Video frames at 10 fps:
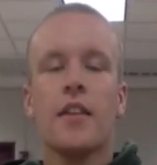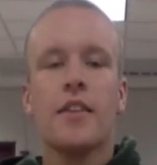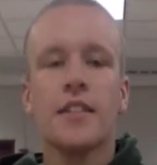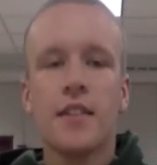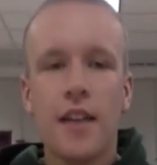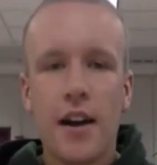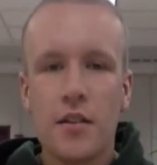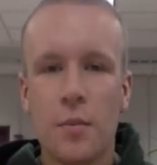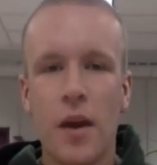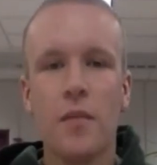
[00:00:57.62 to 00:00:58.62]
This
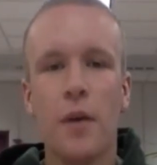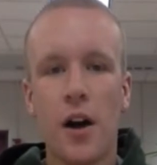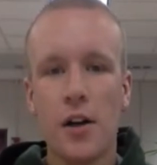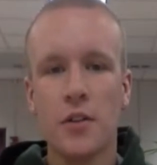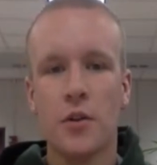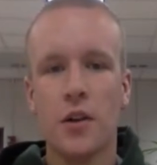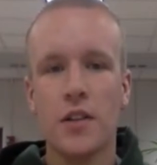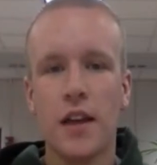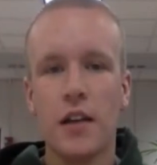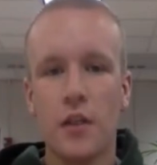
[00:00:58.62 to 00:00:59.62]
allows big box stores
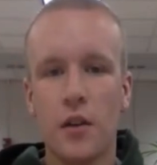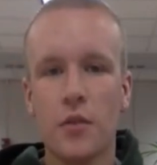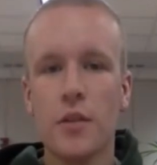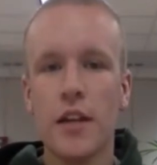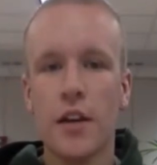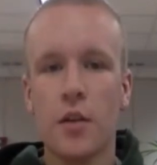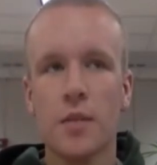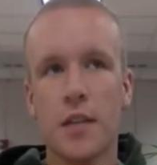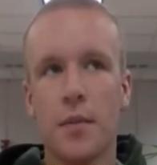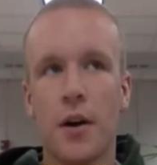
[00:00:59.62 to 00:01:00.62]
like Lowe's and Home
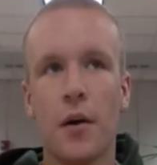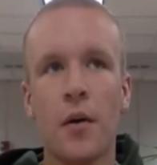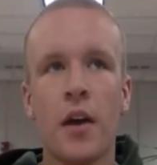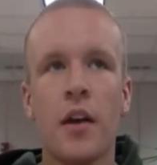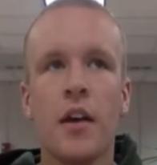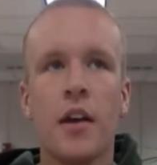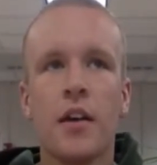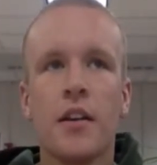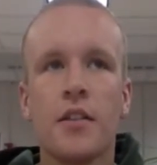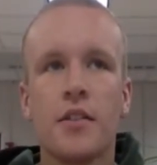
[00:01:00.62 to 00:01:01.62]
Depot
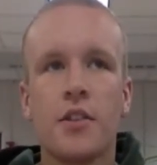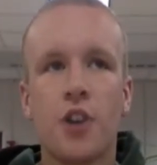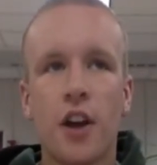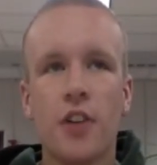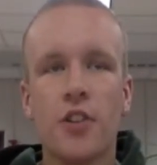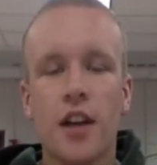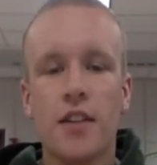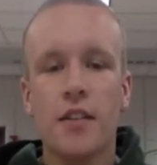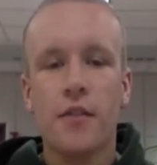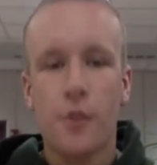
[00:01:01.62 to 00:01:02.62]
to charge
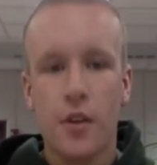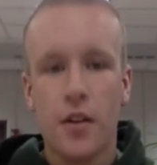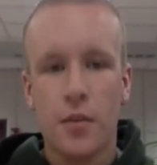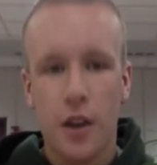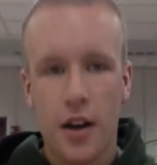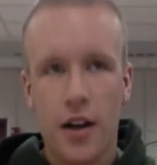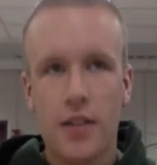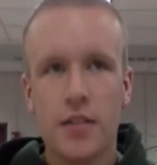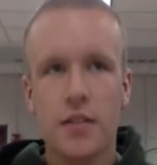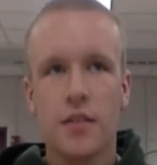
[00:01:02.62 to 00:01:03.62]
less for their
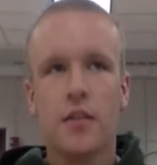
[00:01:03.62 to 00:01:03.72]
products.